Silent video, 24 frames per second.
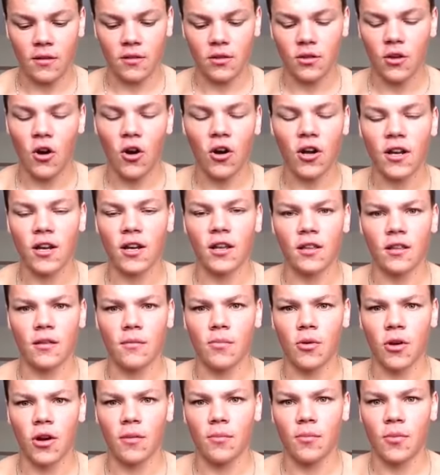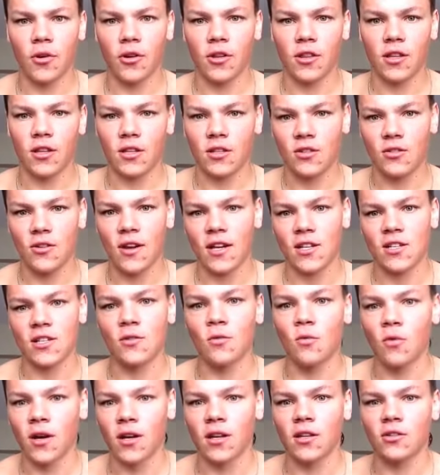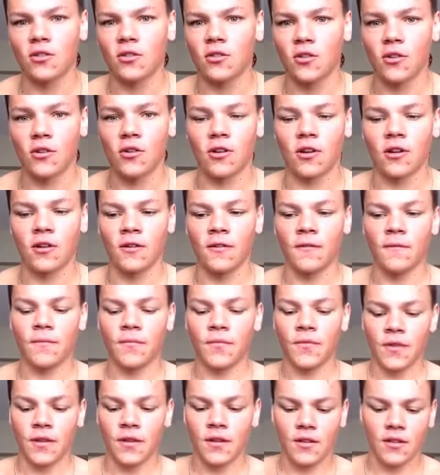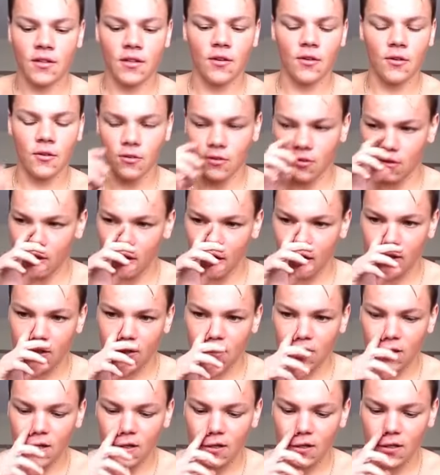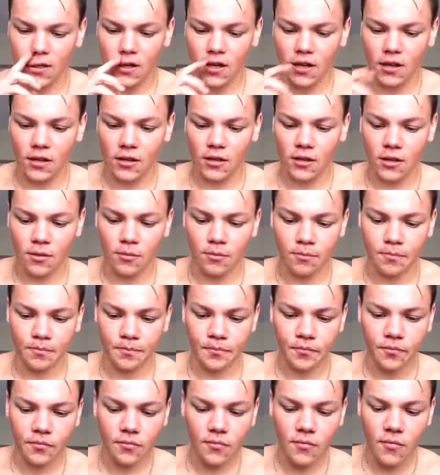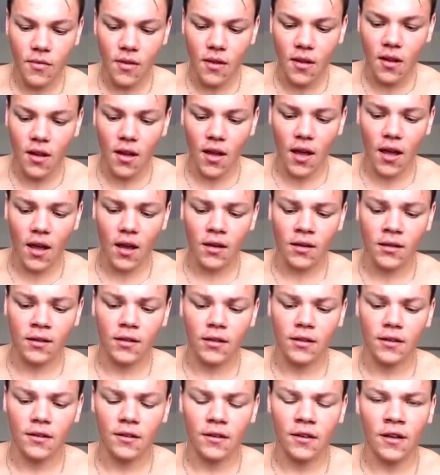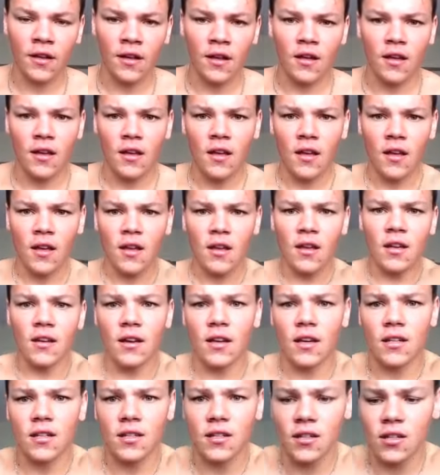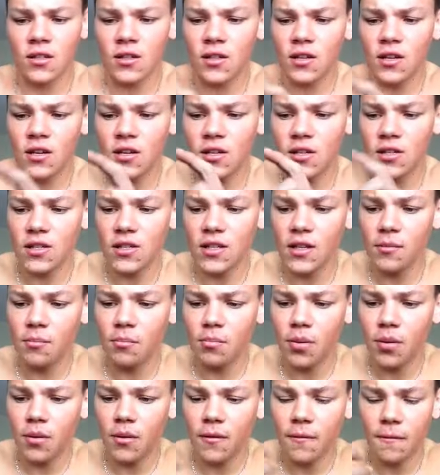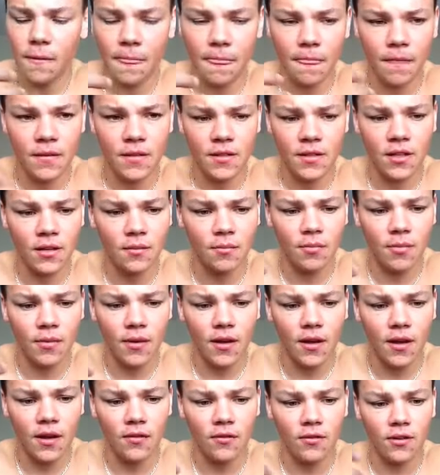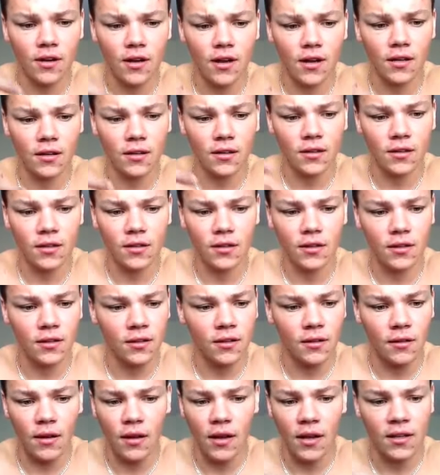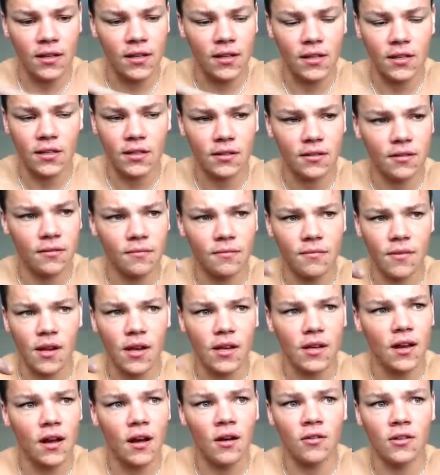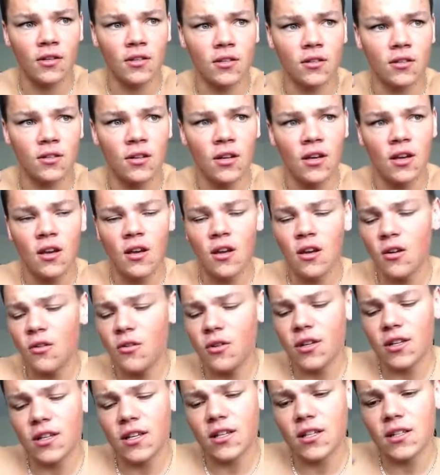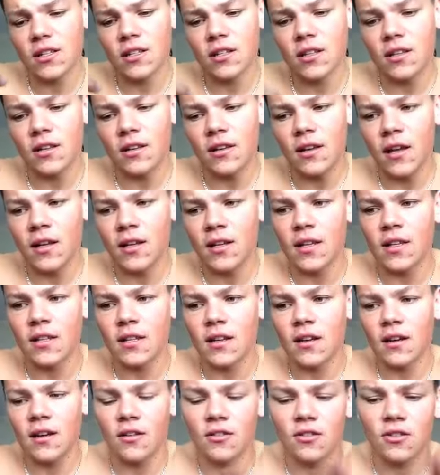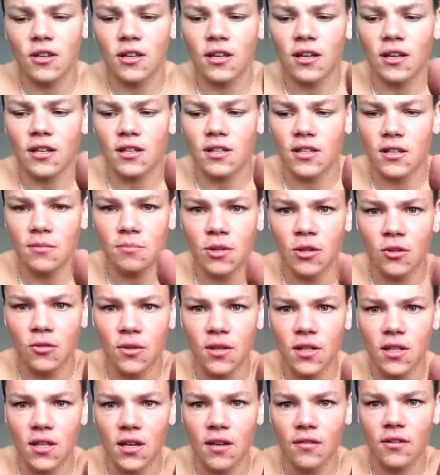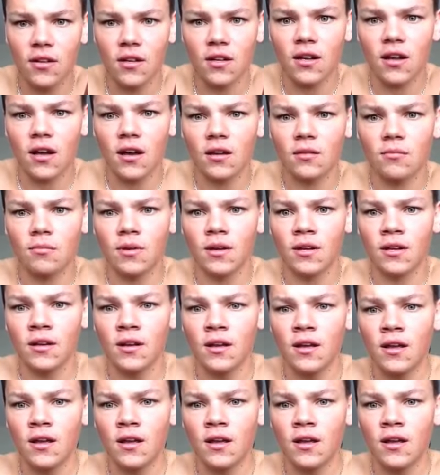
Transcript: targeting the body part that you actually wanted to target. So that's another tip. And next is sleep every night, at least 8 hours. Well, it doesn't at least 8 hours, you can get between 7 and 9, but